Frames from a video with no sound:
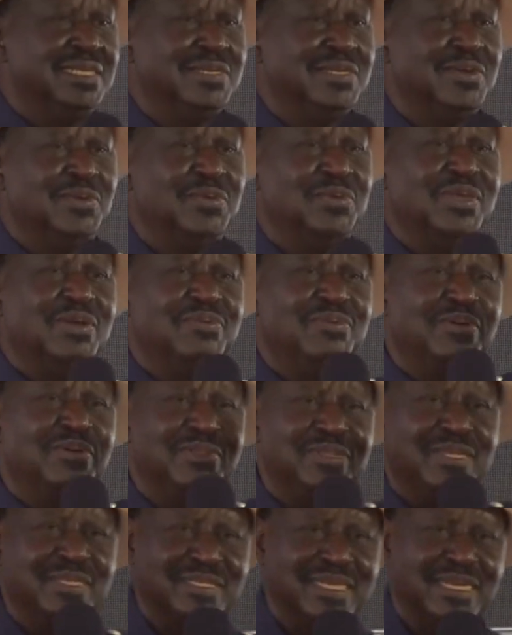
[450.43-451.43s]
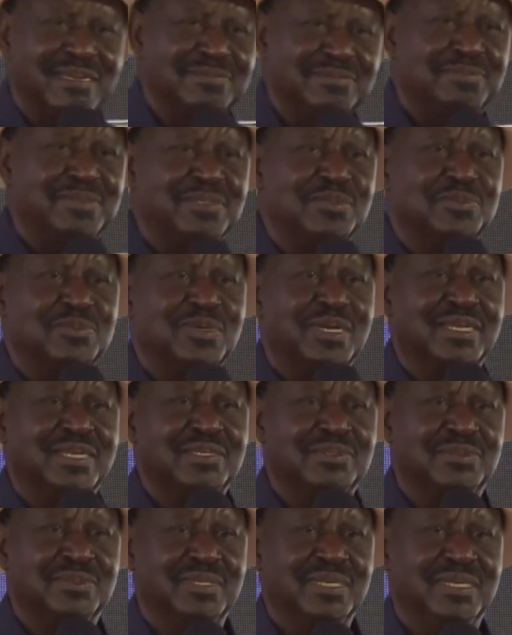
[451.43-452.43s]
We have all the time been
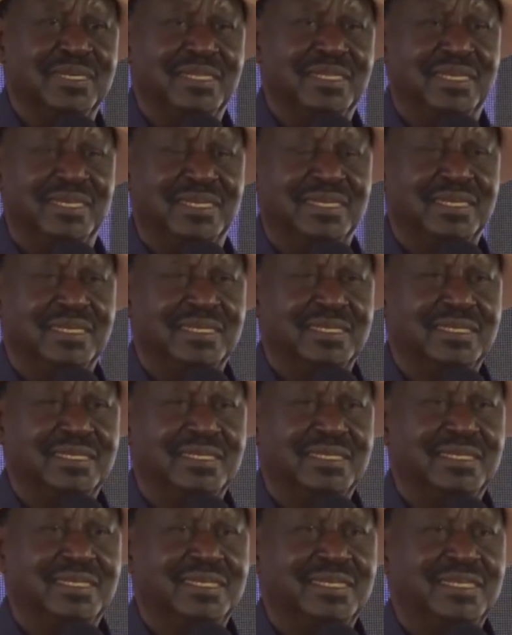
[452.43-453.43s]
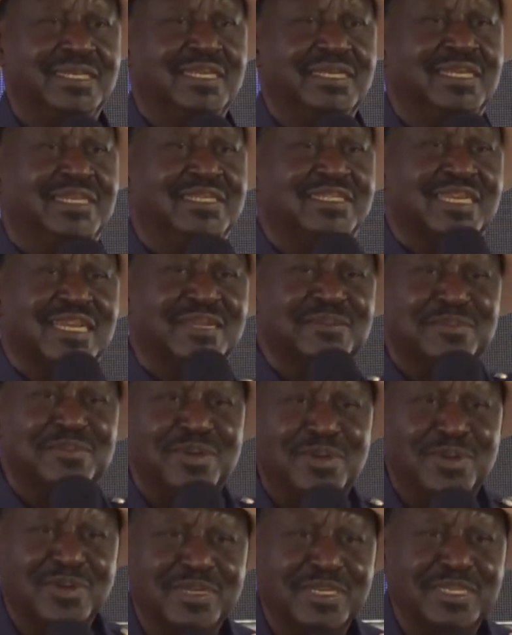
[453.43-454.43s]
working together.
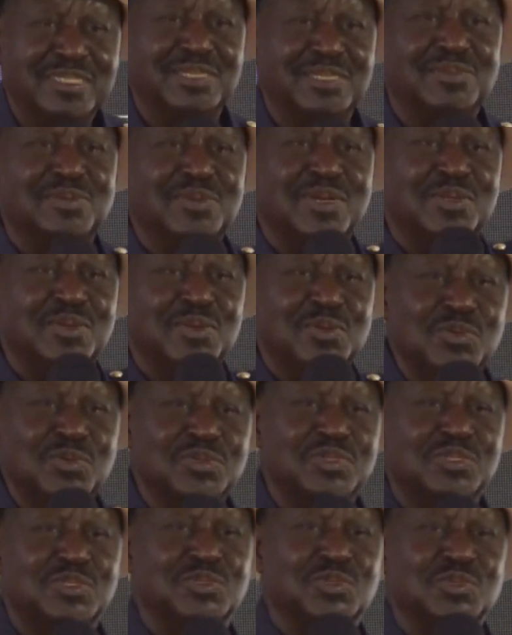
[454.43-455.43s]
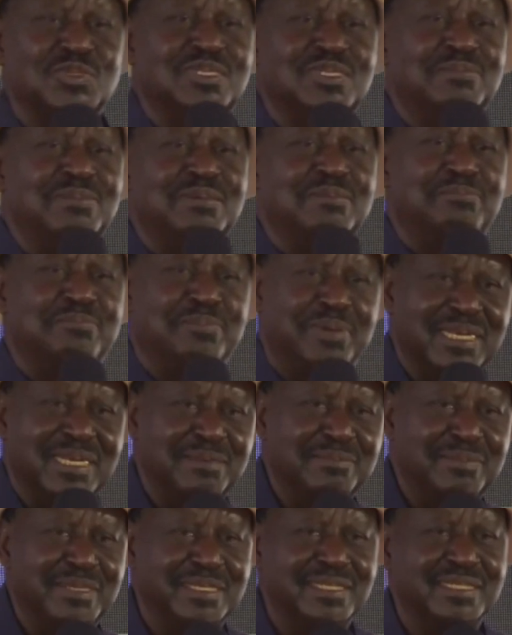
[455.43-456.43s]
Jaramogi is the one who stood up in
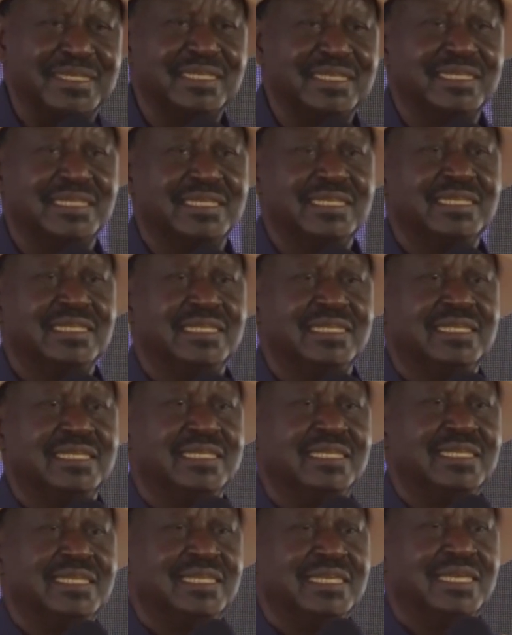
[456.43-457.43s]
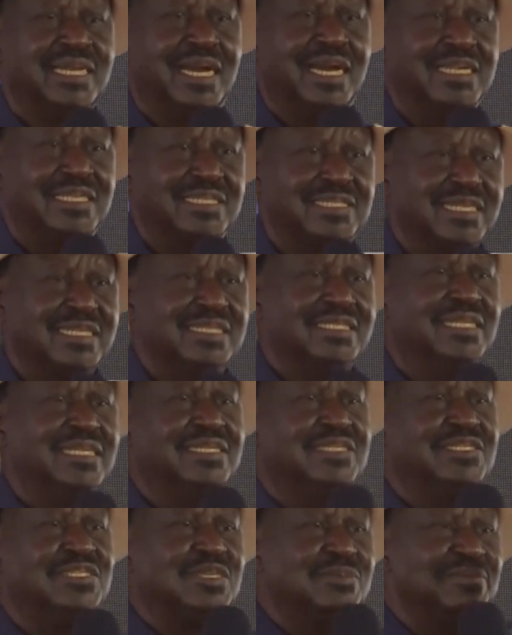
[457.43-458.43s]
parliament and said that
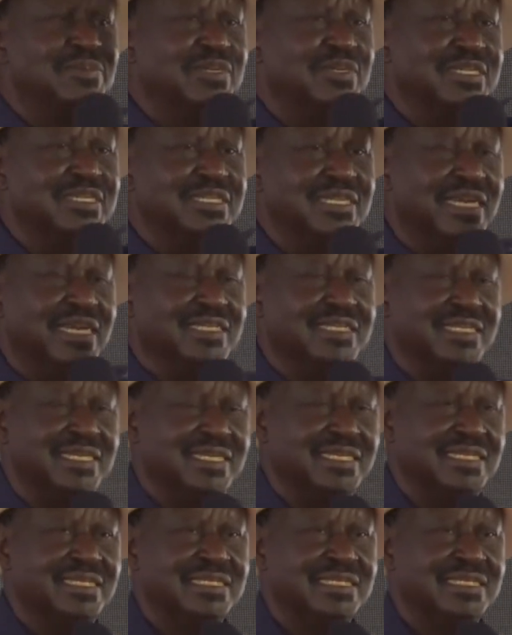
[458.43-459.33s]
Jomo Kenyatta